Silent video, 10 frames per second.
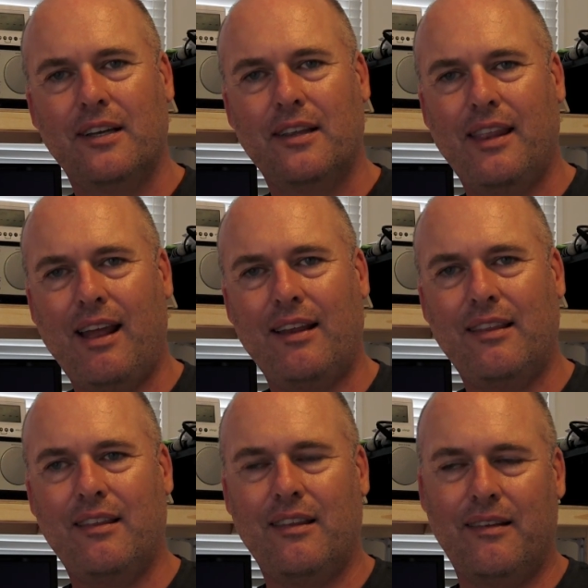
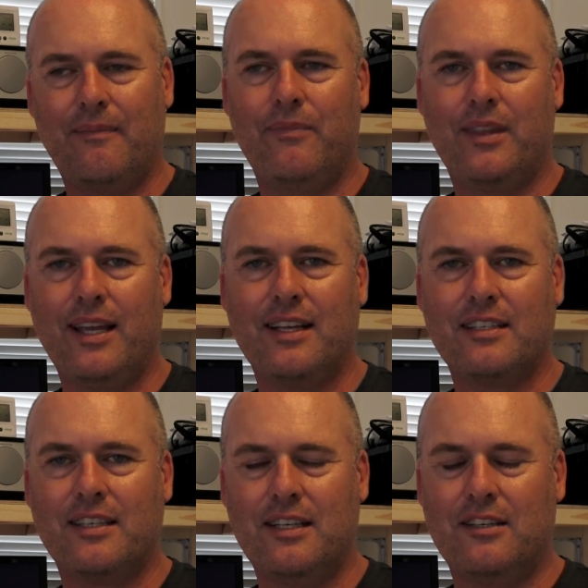than the
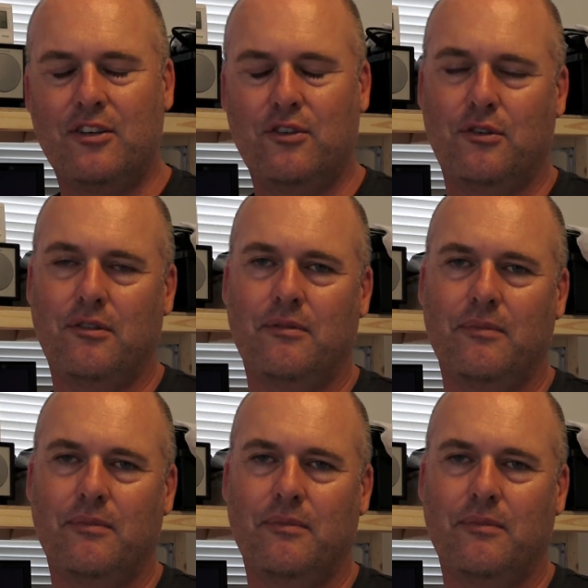X-T2.